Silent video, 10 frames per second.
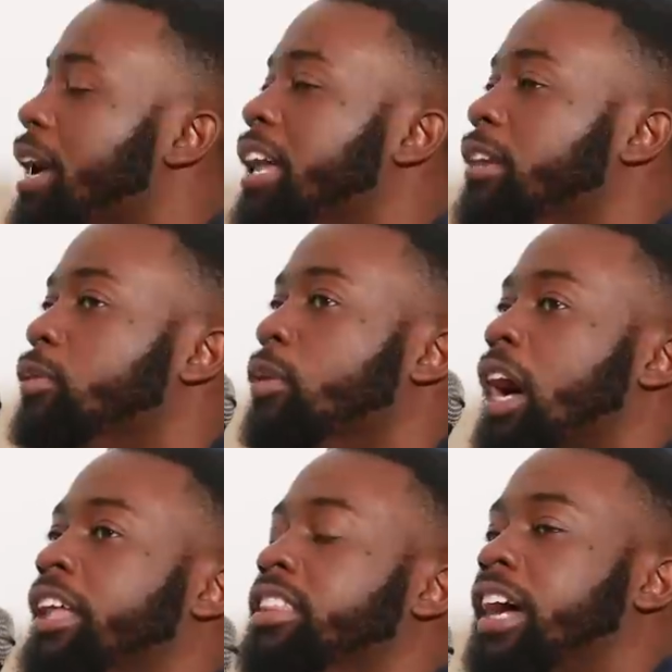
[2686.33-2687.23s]
And
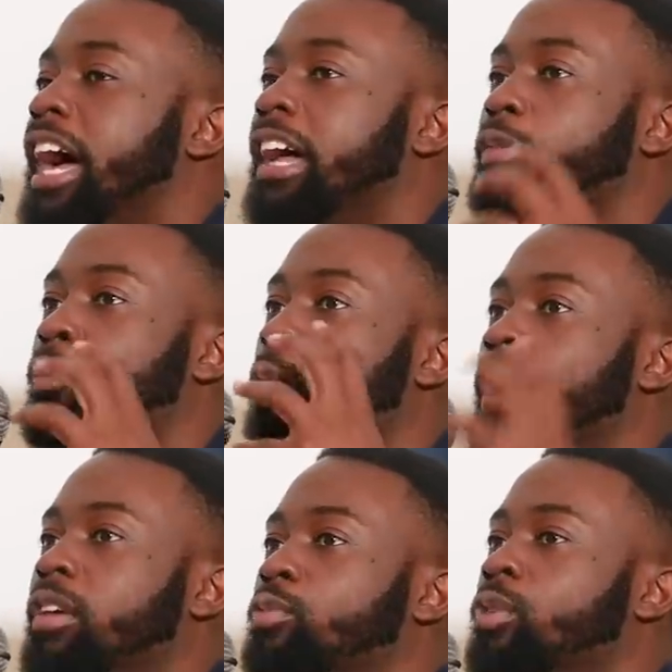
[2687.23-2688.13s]
I I
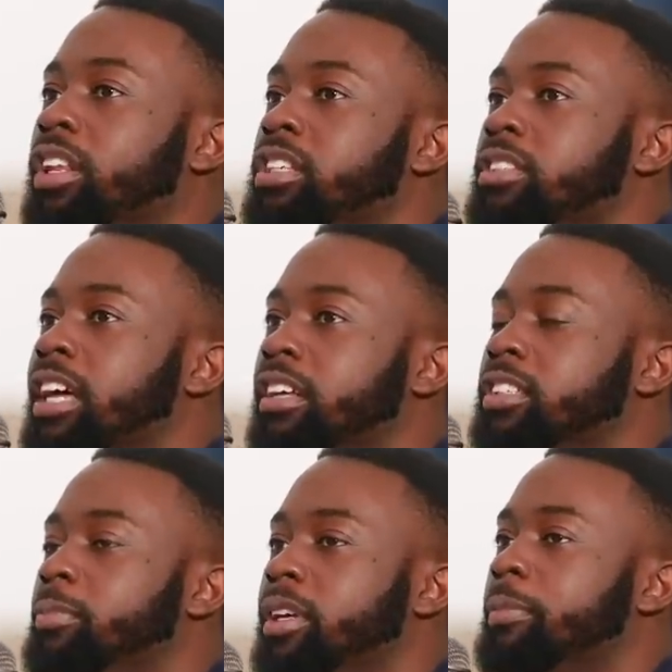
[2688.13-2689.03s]
what really stood out
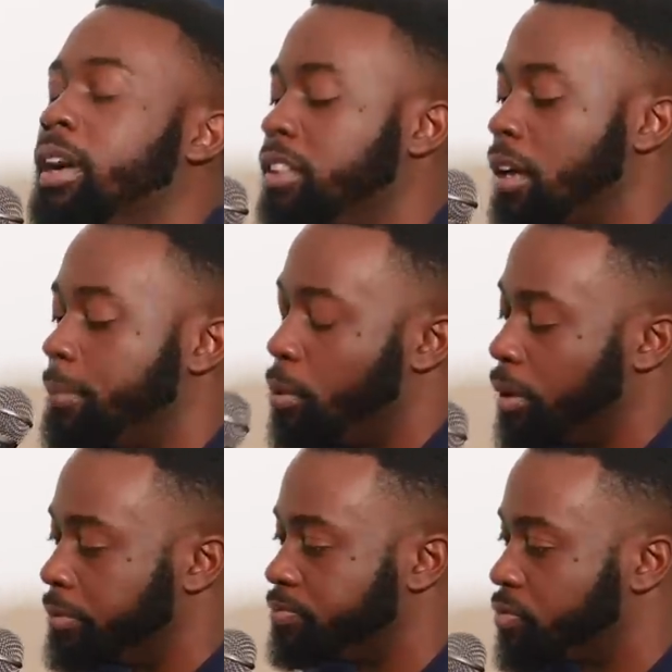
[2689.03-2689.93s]
to me about that
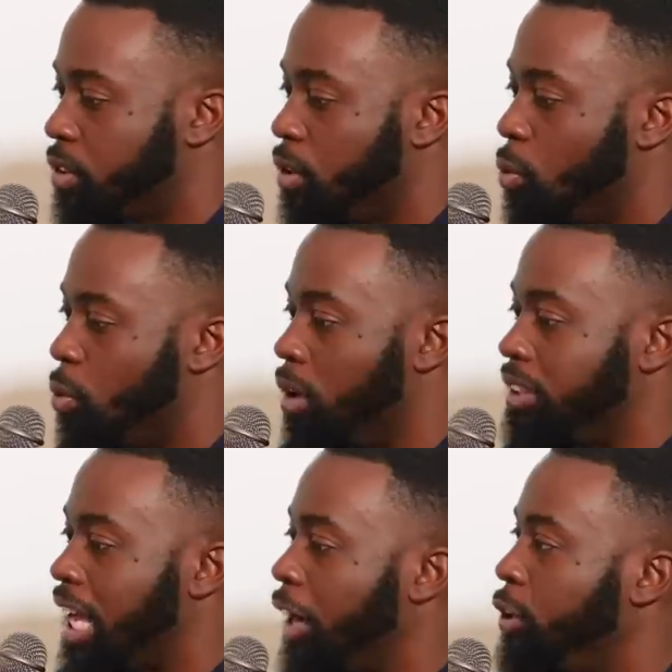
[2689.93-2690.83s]
point
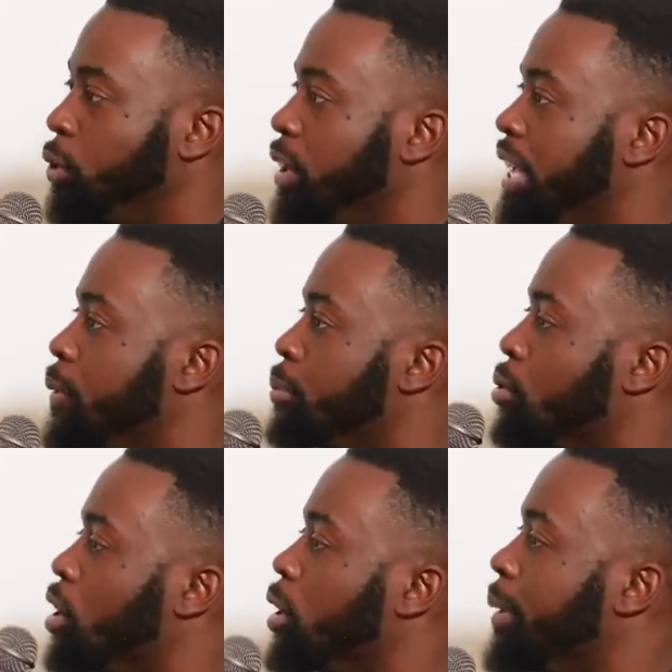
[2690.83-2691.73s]
was how you even
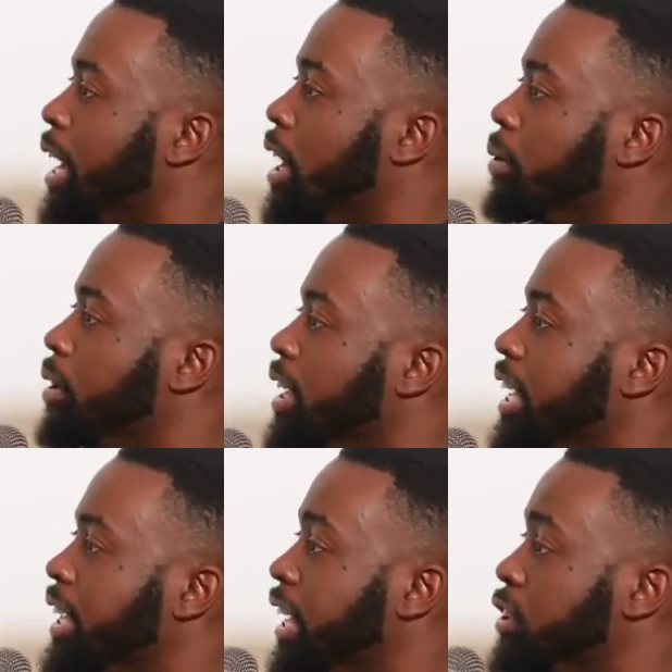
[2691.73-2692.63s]
brought up how
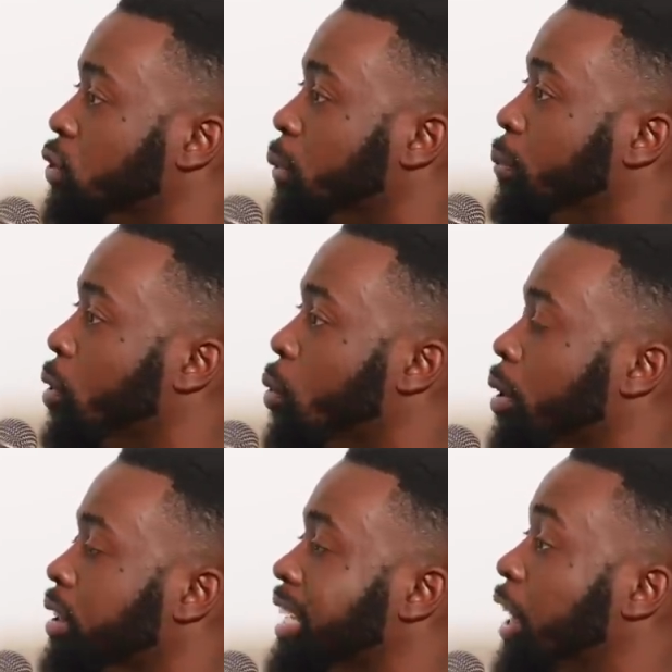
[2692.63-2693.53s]
it gets to a point
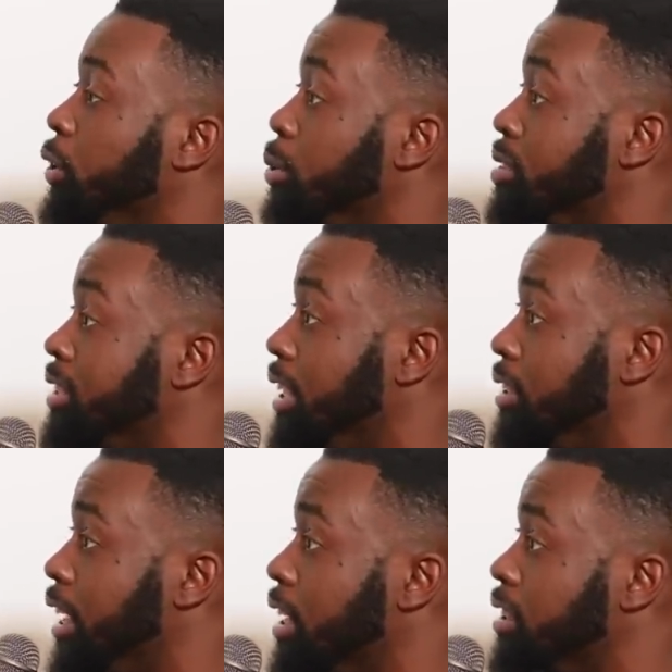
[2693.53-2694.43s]
where now you see
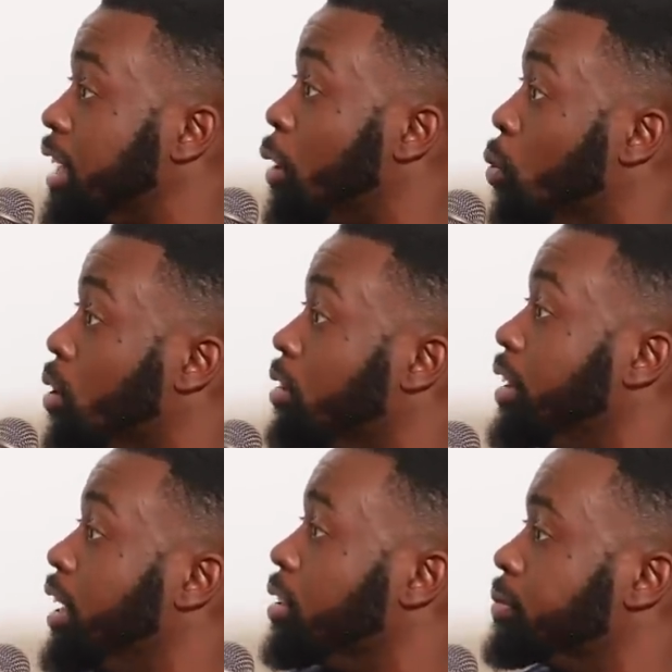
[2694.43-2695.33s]
things that weren't
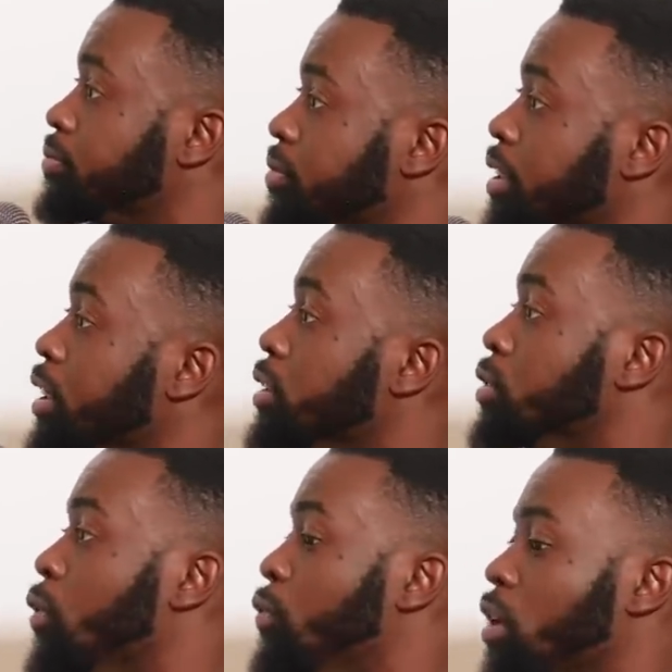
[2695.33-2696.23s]
there. Yeah.
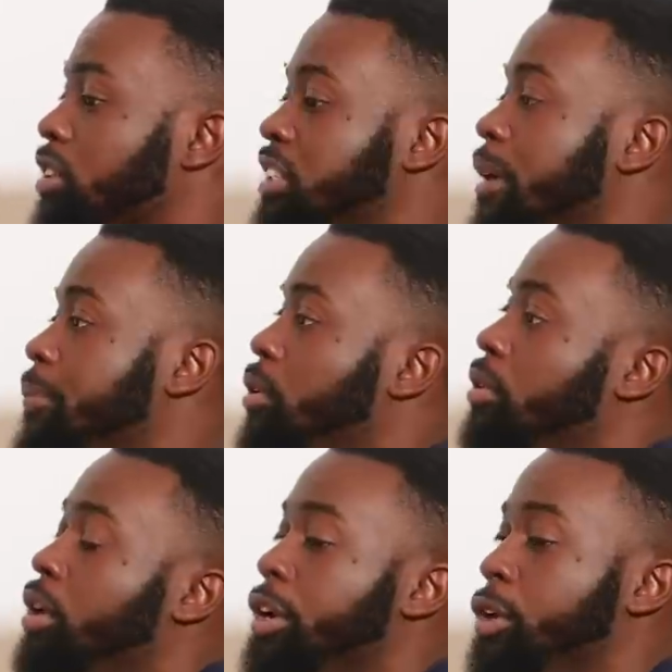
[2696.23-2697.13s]
So for
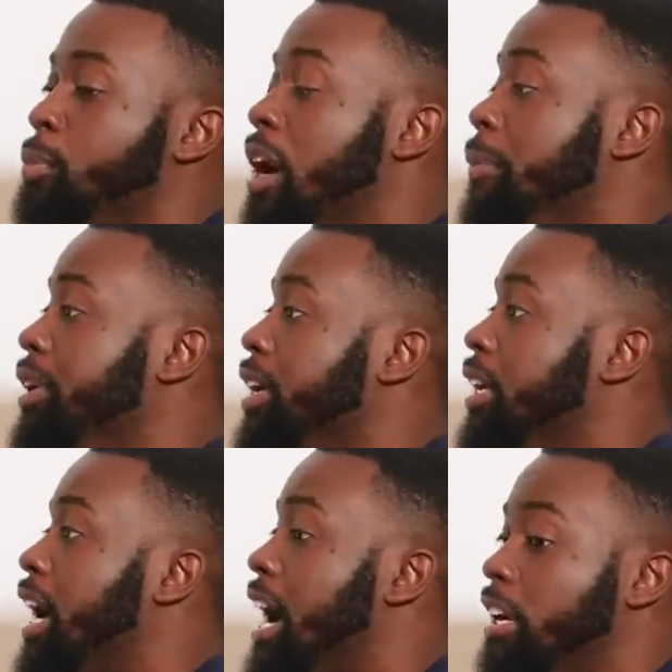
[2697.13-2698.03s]
example, you might be a
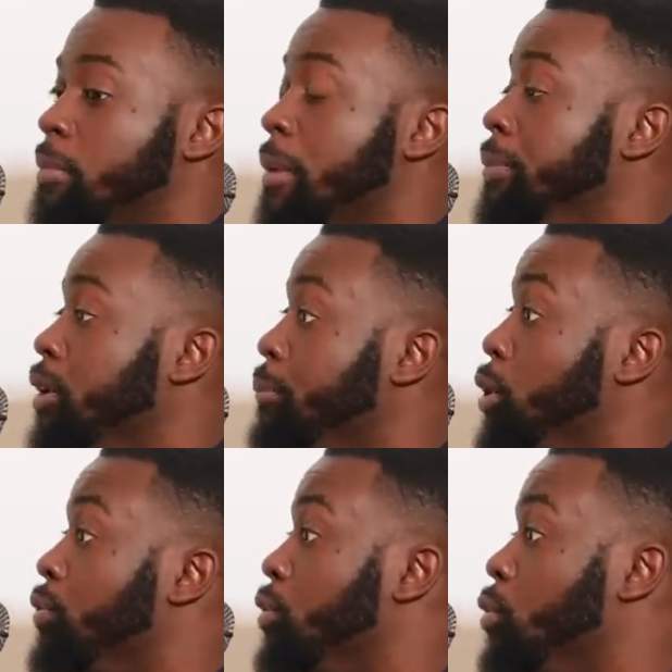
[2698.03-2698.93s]
guy and it might be a
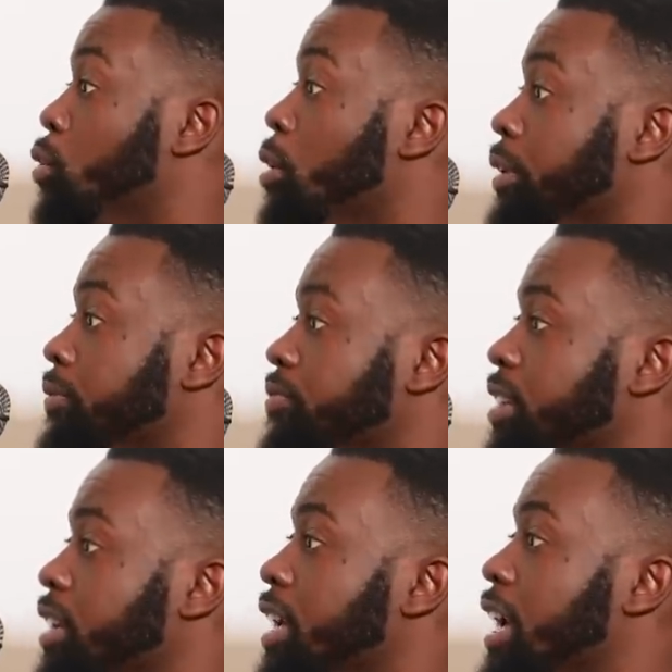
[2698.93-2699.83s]
beautiful woman,
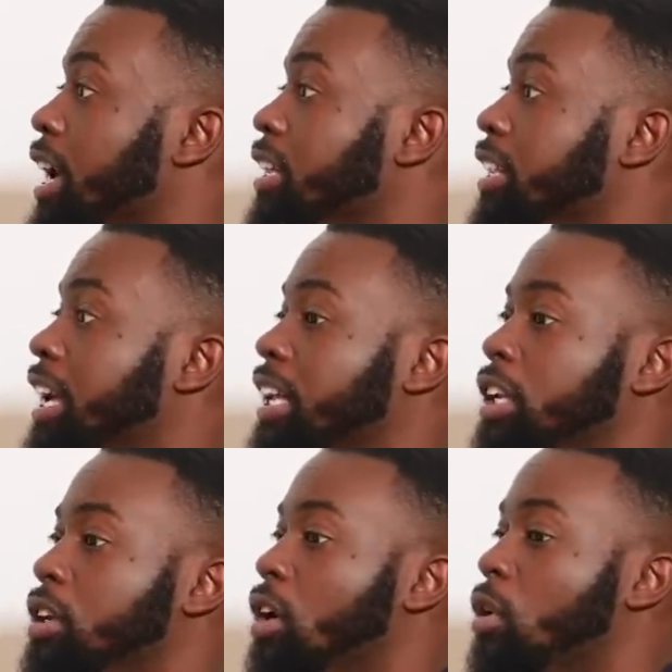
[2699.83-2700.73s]
and then
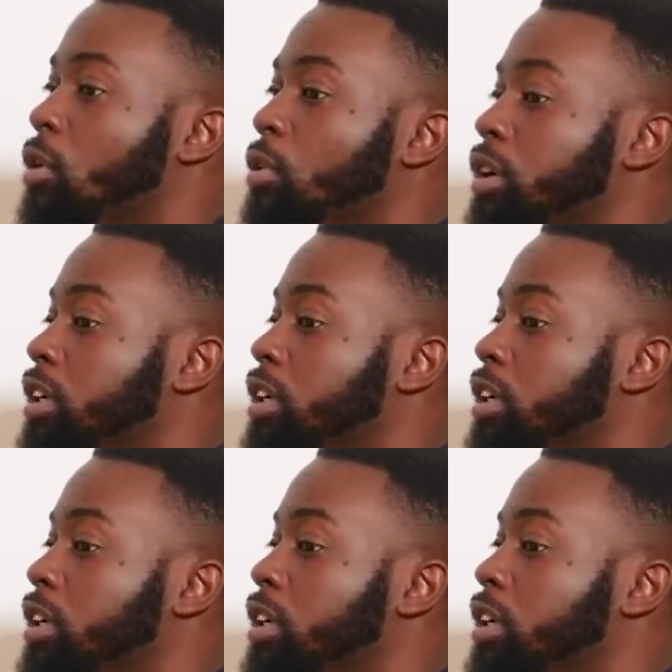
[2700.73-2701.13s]
you know